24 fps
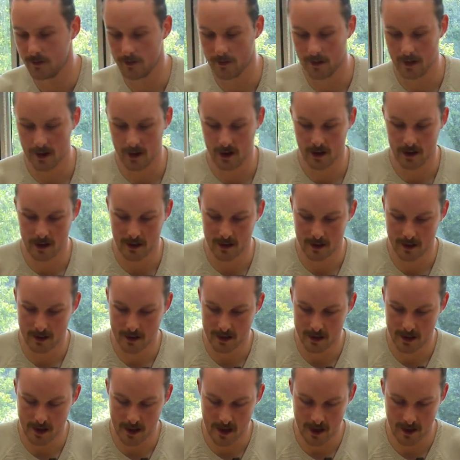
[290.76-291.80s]
The
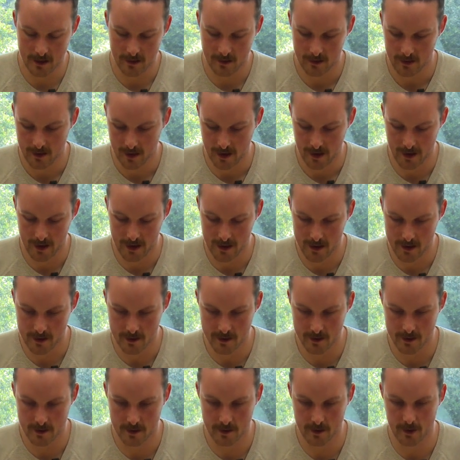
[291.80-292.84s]
idea
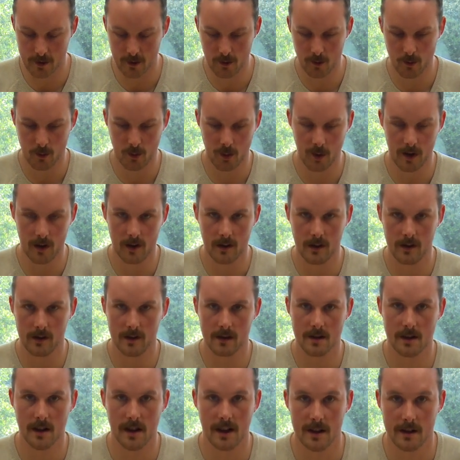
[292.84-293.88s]
is to
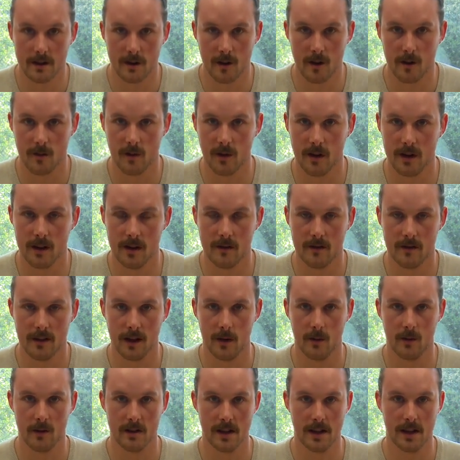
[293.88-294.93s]
build a turbine
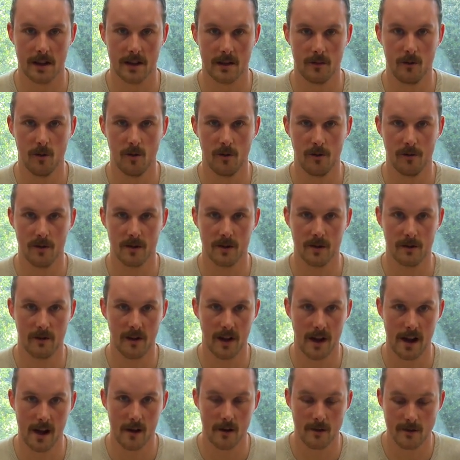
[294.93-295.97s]
that will take the movement of
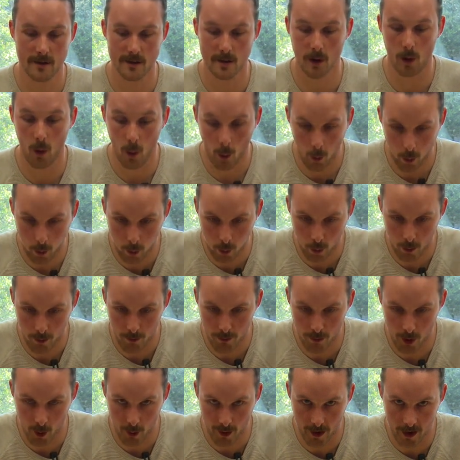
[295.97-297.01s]
air, so
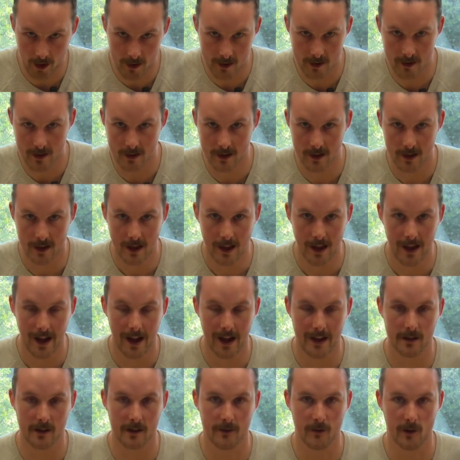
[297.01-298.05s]
blowing on it
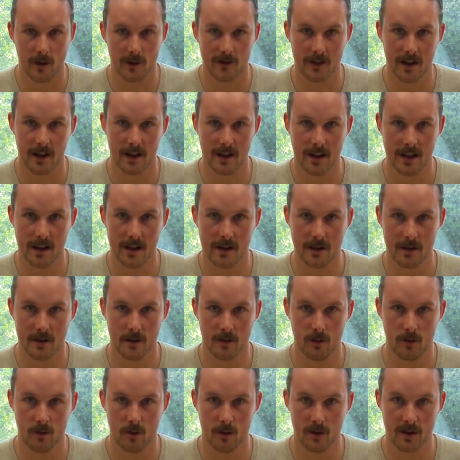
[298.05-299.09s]
and convert that into
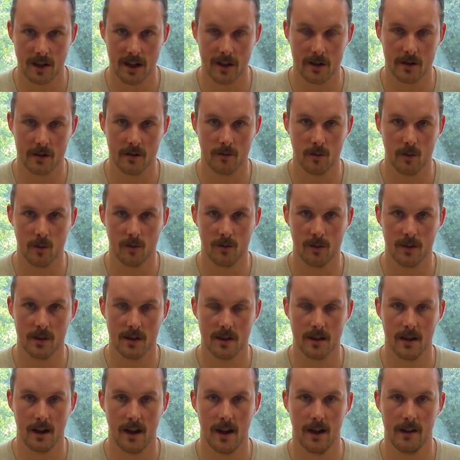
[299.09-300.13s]
rotational
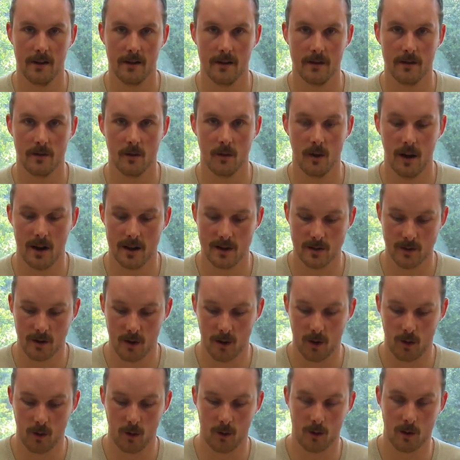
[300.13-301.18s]
movement. And as we
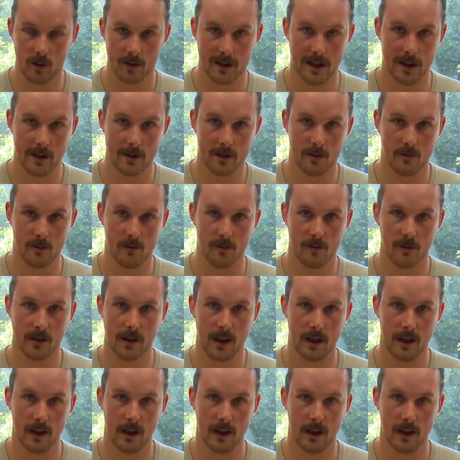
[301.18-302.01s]
know, rotational movement